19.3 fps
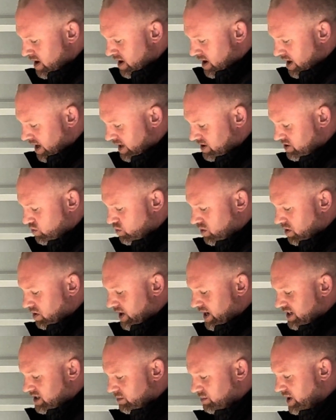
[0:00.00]
A dual
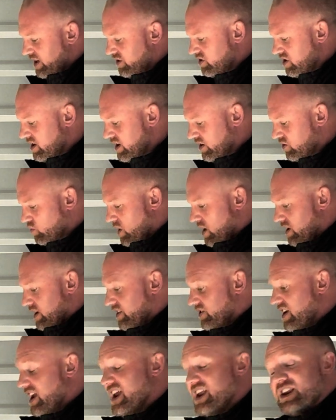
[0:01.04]
linked ablation as well
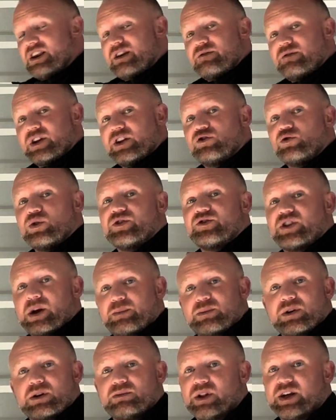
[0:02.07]
as individual
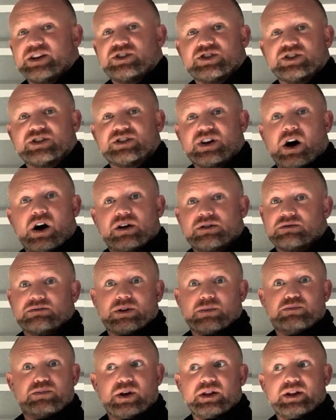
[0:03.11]
separate ablations on
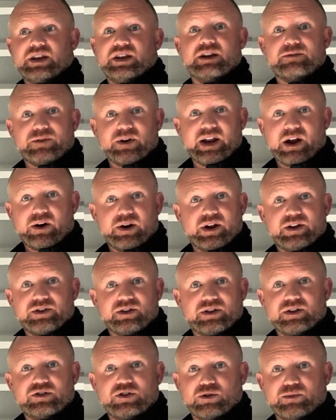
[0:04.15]
completely different areas
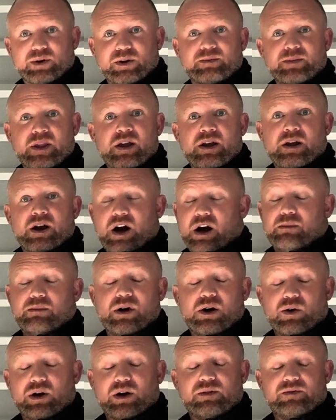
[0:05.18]
of the tumor
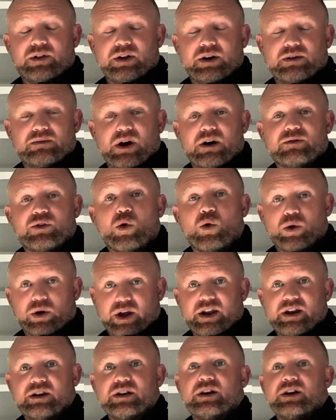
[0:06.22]
or of the
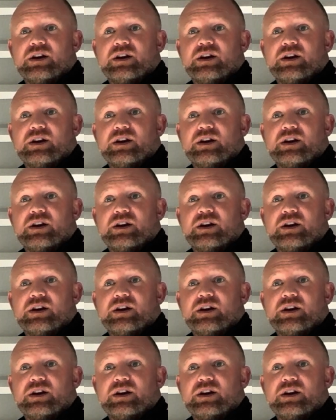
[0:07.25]
organ,